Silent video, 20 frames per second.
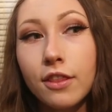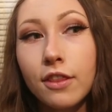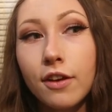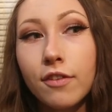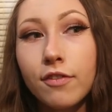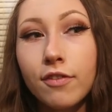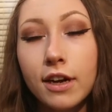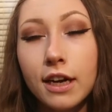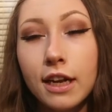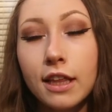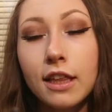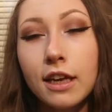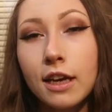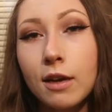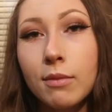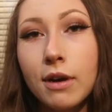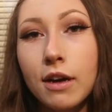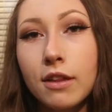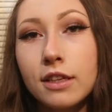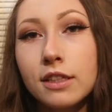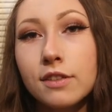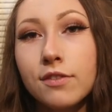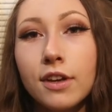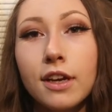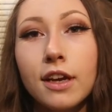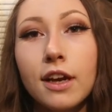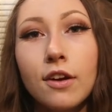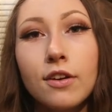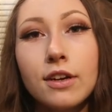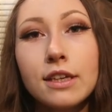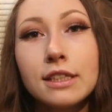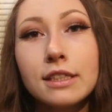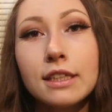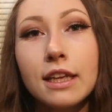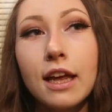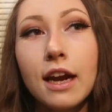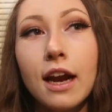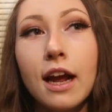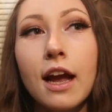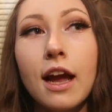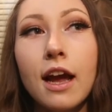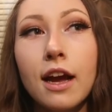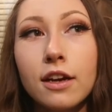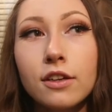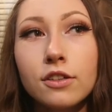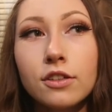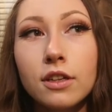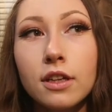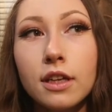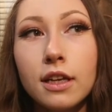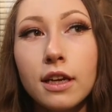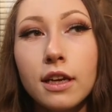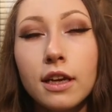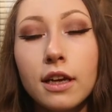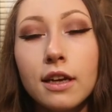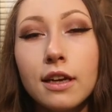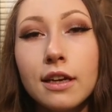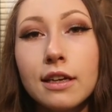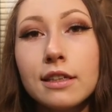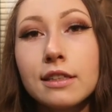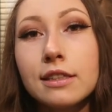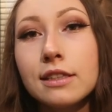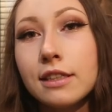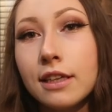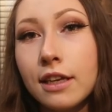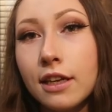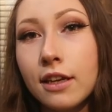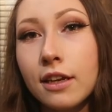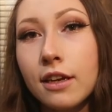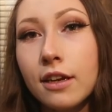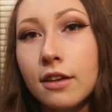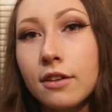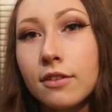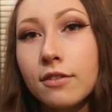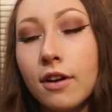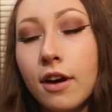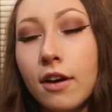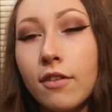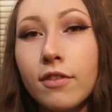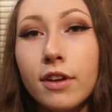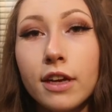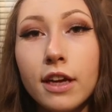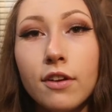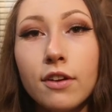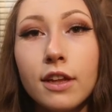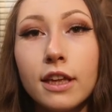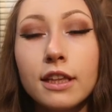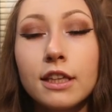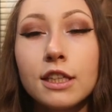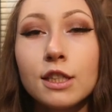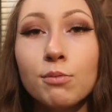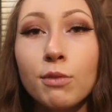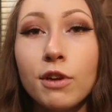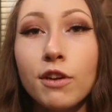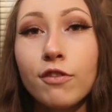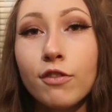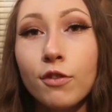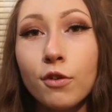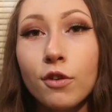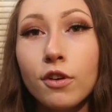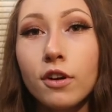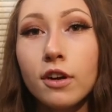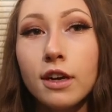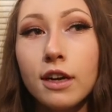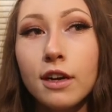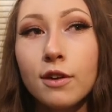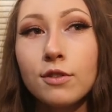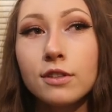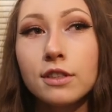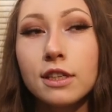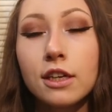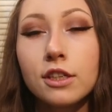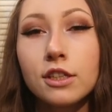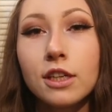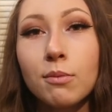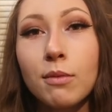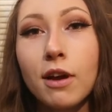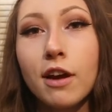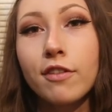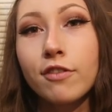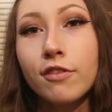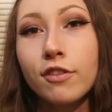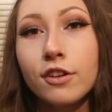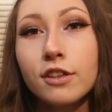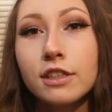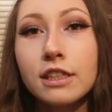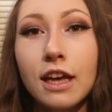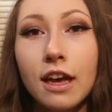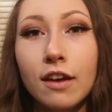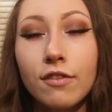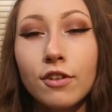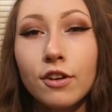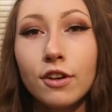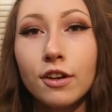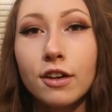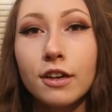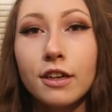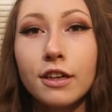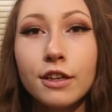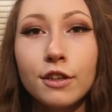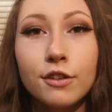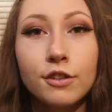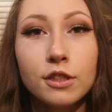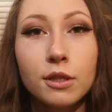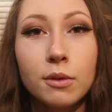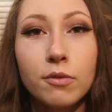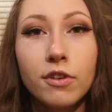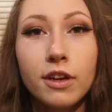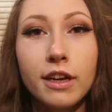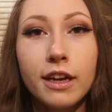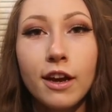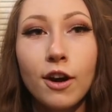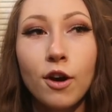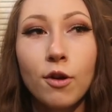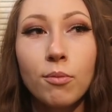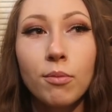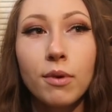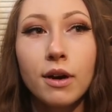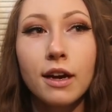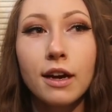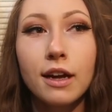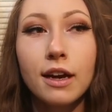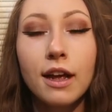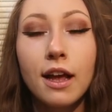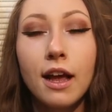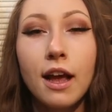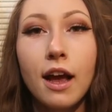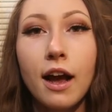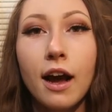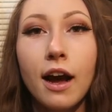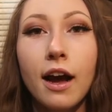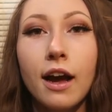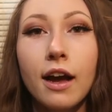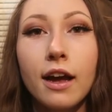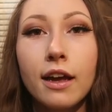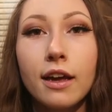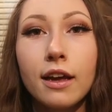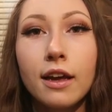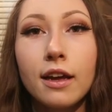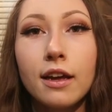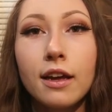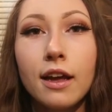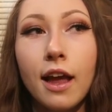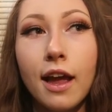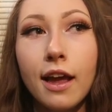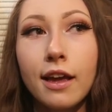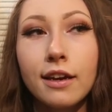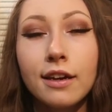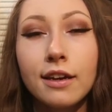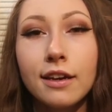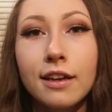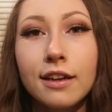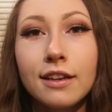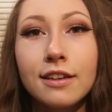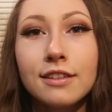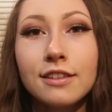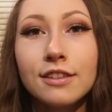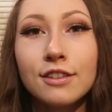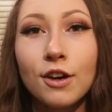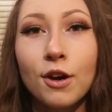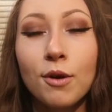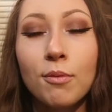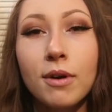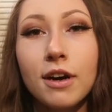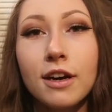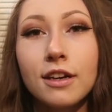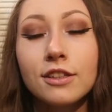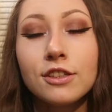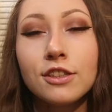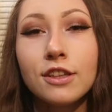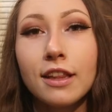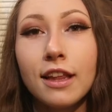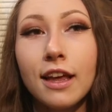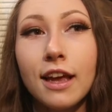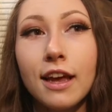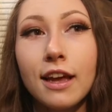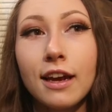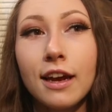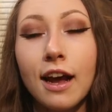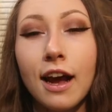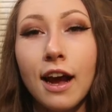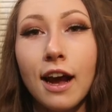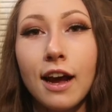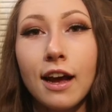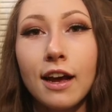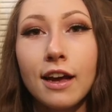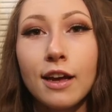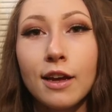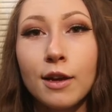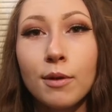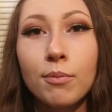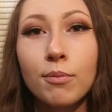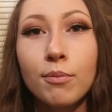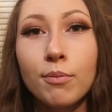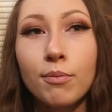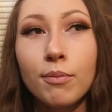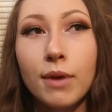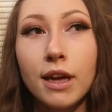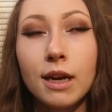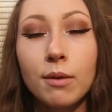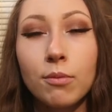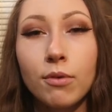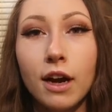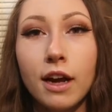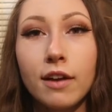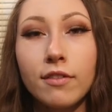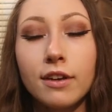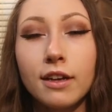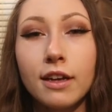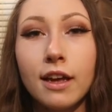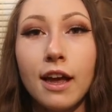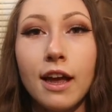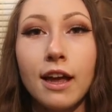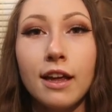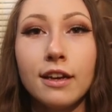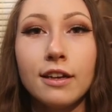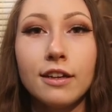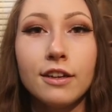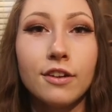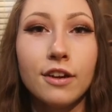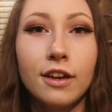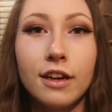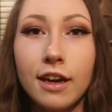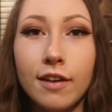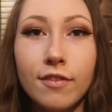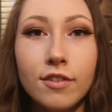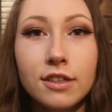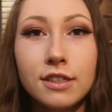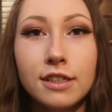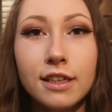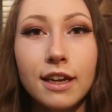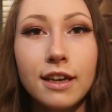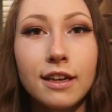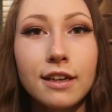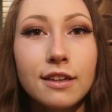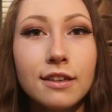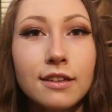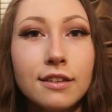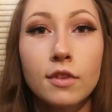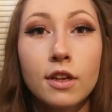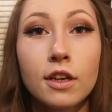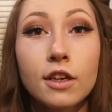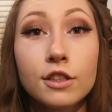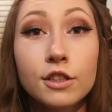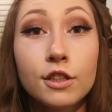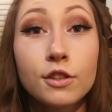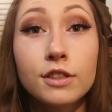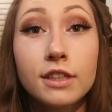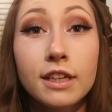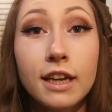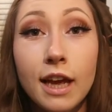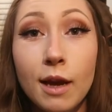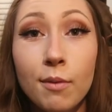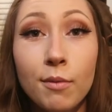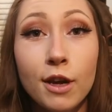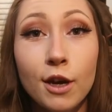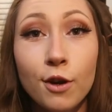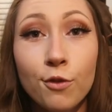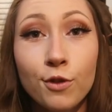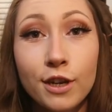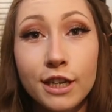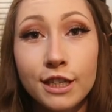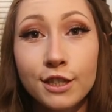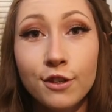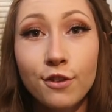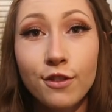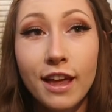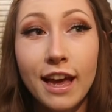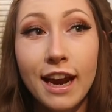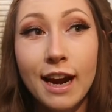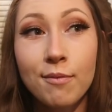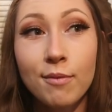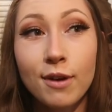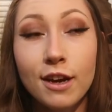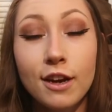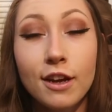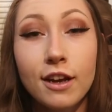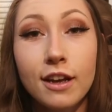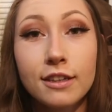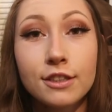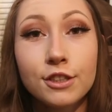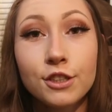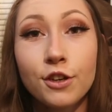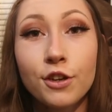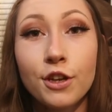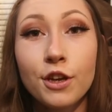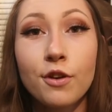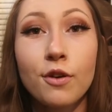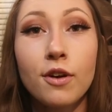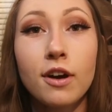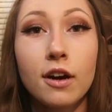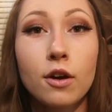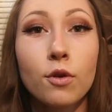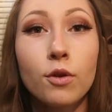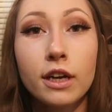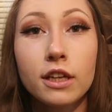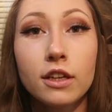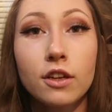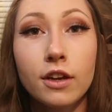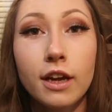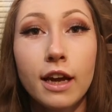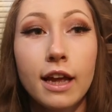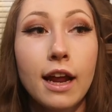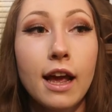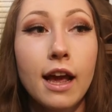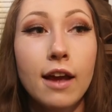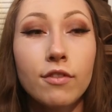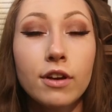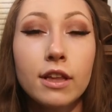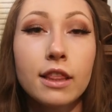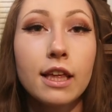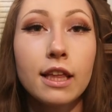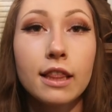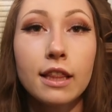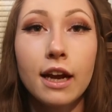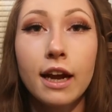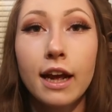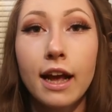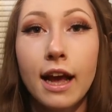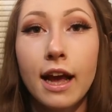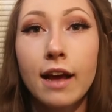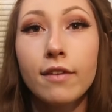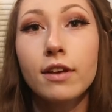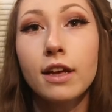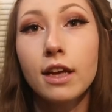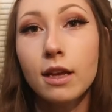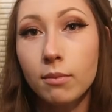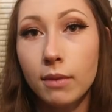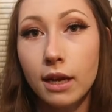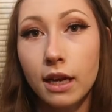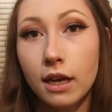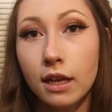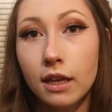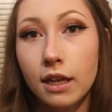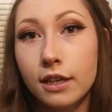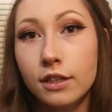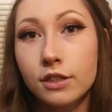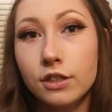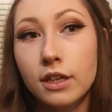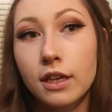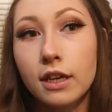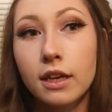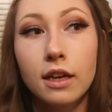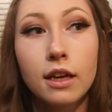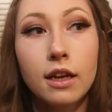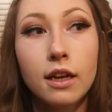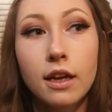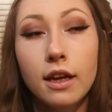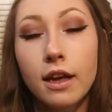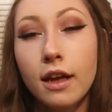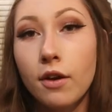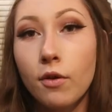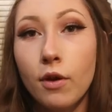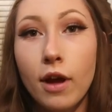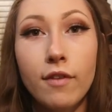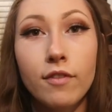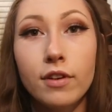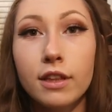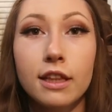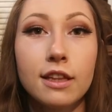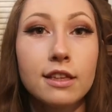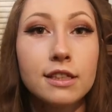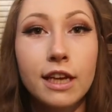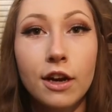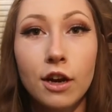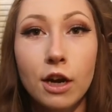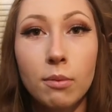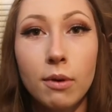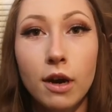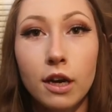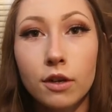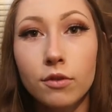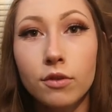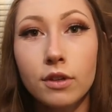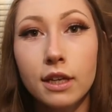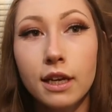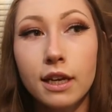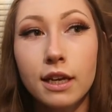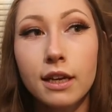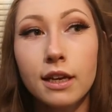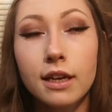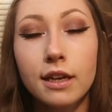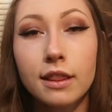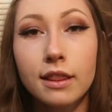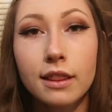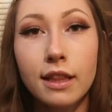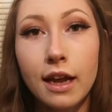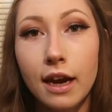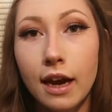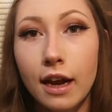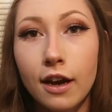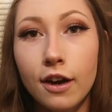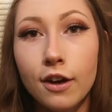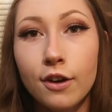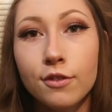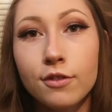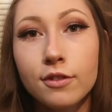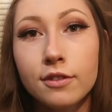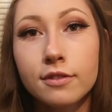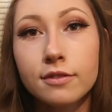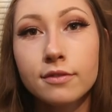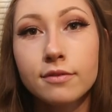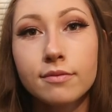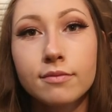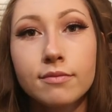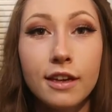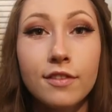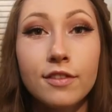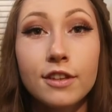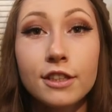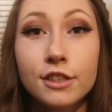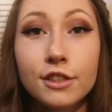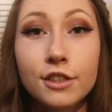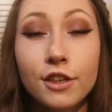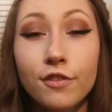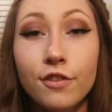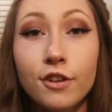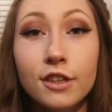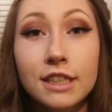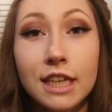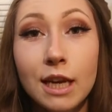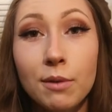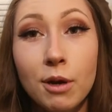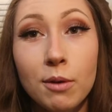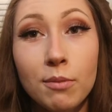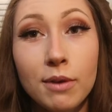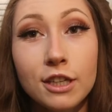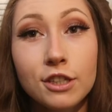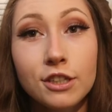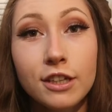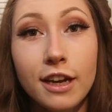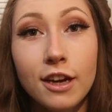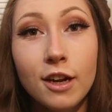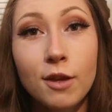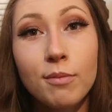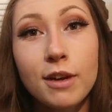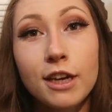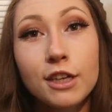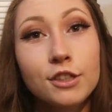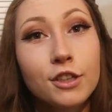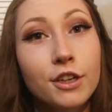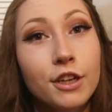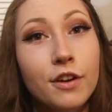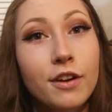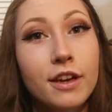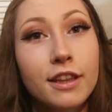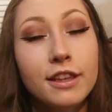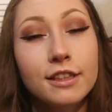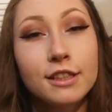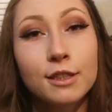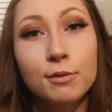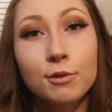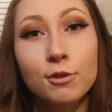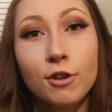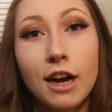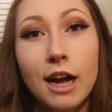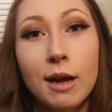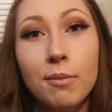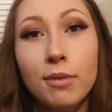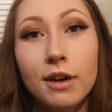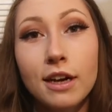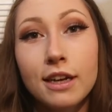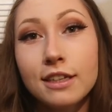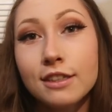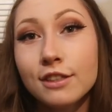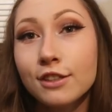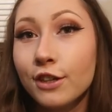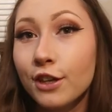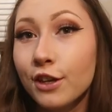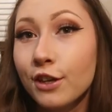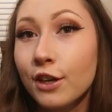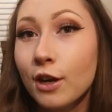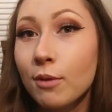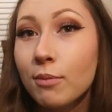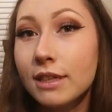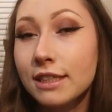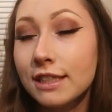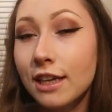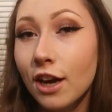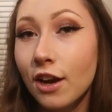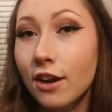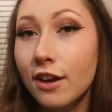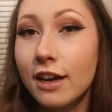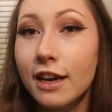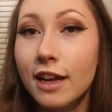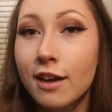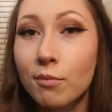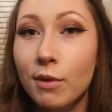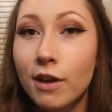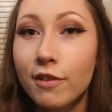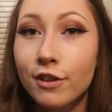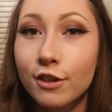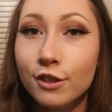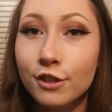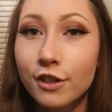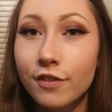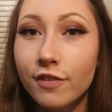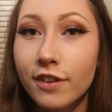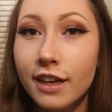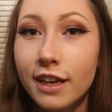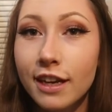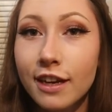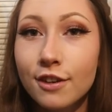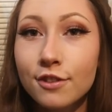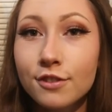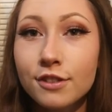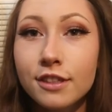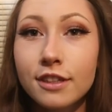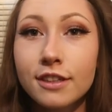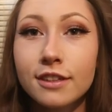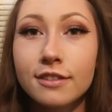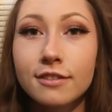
The funny thing about this video is that I actually did a video like this before. It was actually my first ever YouTube video, but I hated it so much that I made it private and you can never see it. So today I'm gonna redo that. I'm gonna show you a quick look at everything that I have in my collection, everything that's Harry Potter related that I own. If this is your first time on my channel, make sure you hit the subscribe button so you don't miss out on any of my future videos.